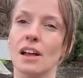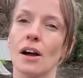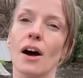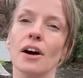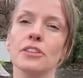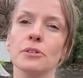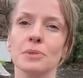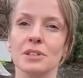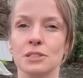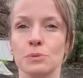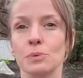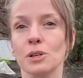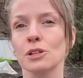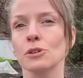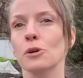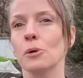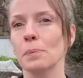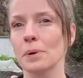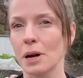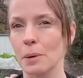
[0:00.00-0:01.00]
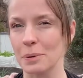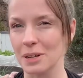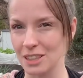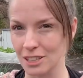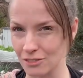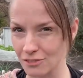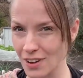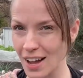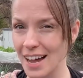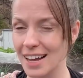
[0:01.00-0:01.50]
Now, other ones will open up in
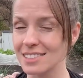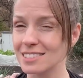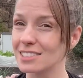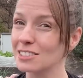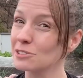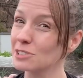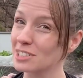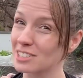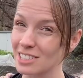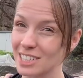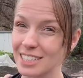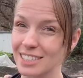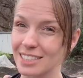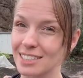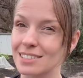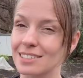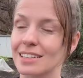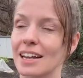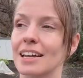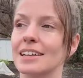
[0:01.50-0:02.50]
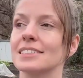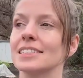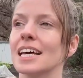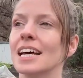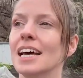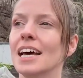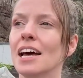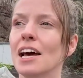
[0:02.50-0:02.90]
the vase to a certain extent,